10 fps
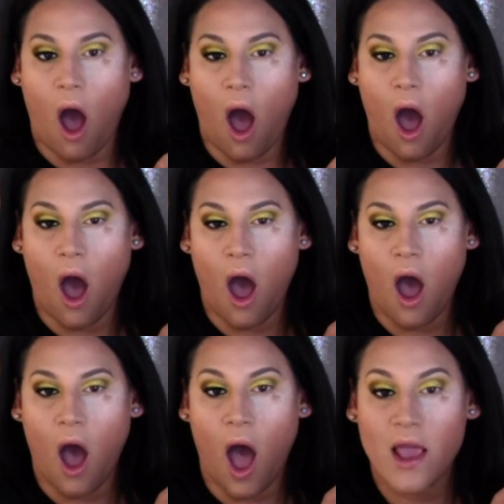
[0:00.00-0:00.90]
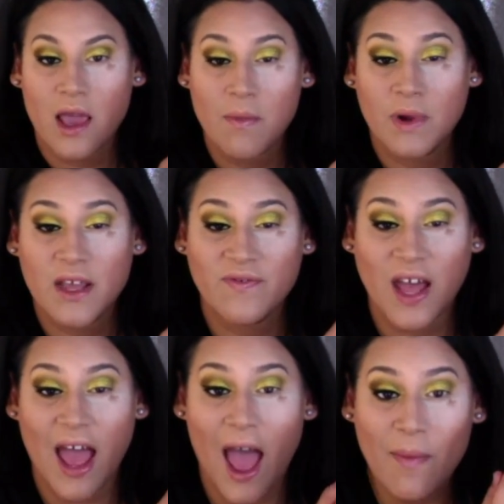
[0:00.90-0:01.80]
oh, I can't believe
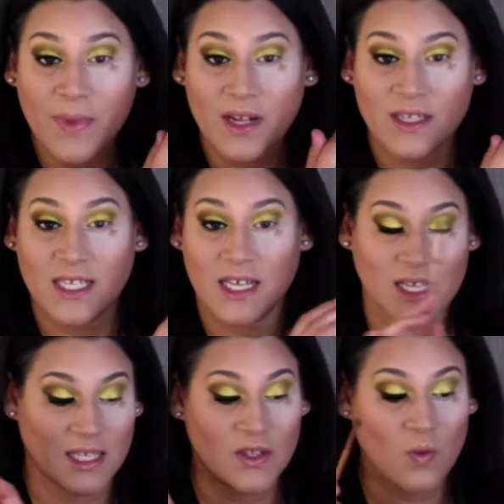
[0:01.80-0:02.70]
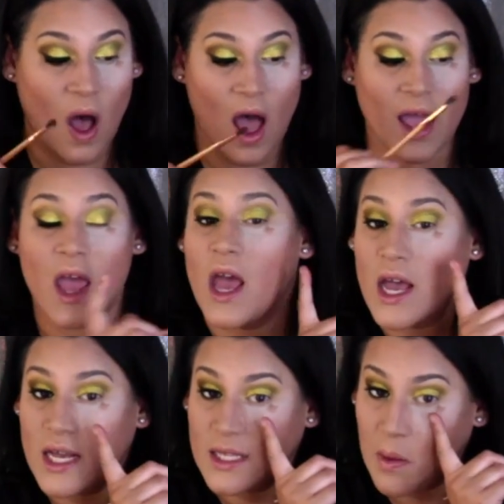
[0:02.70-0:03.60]
that happened. See, this is why
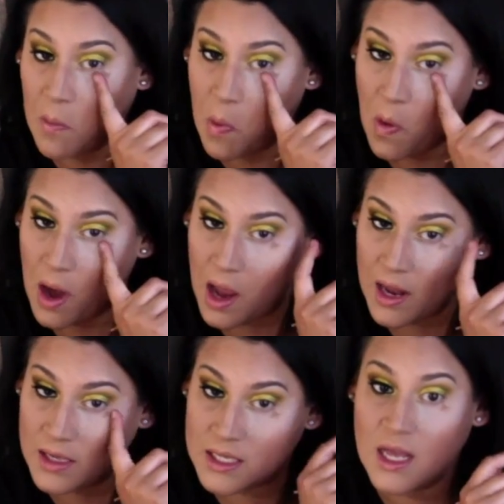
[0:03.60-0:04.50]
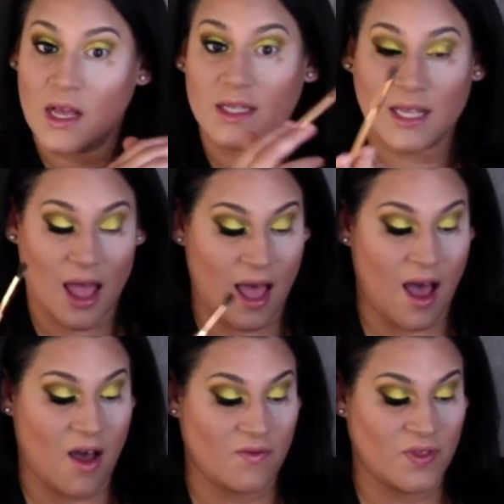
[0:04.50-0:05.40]
it's important to
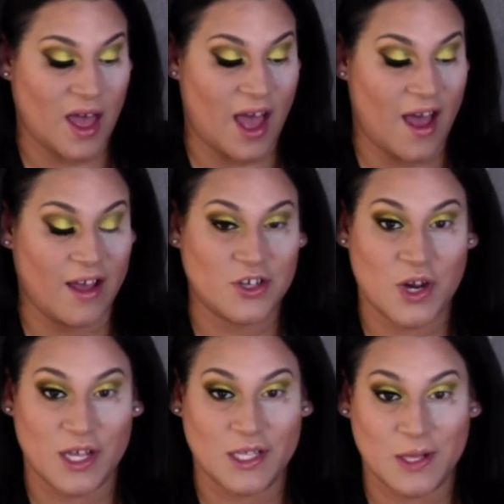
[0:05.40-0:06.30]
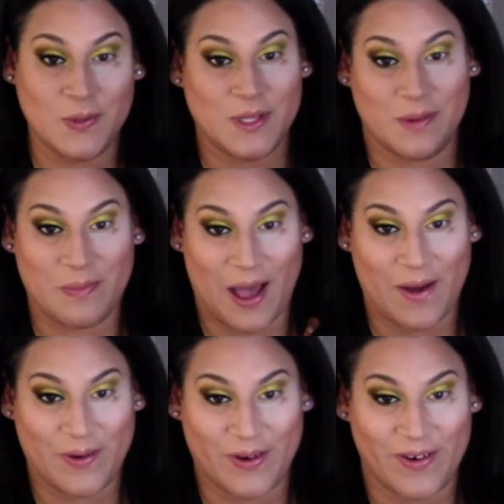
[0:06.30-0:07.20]
have that translucent
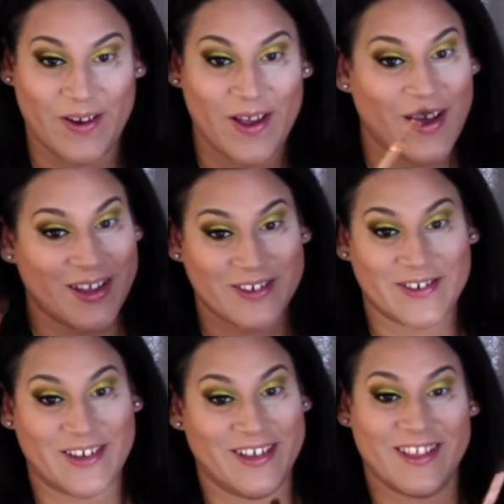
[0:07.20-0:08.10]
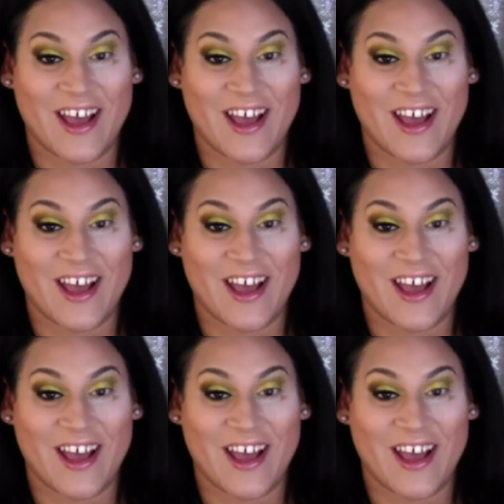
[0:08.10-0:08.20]
powder underneath.